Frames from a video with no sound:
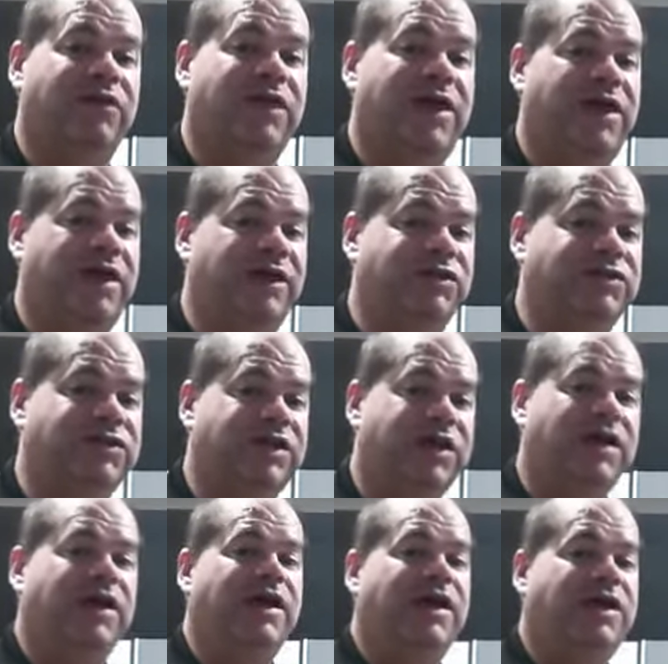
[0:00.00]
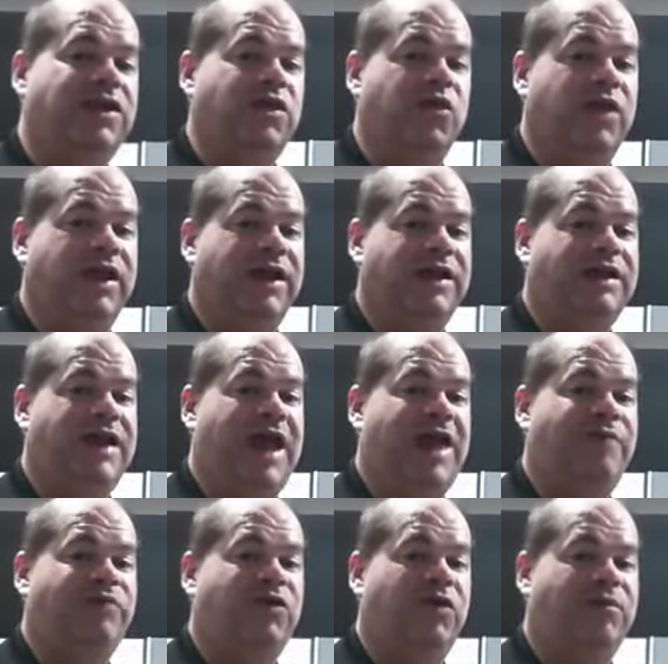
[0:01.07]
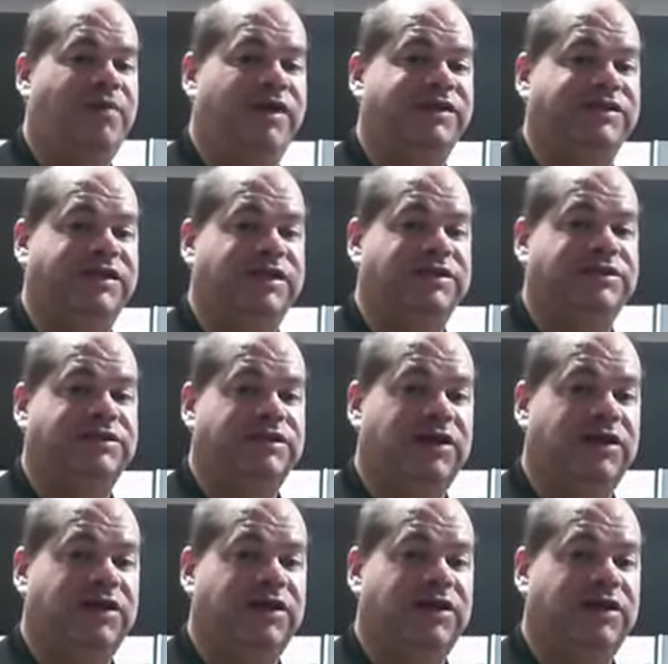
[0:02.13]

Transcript: things, you can adapt your business.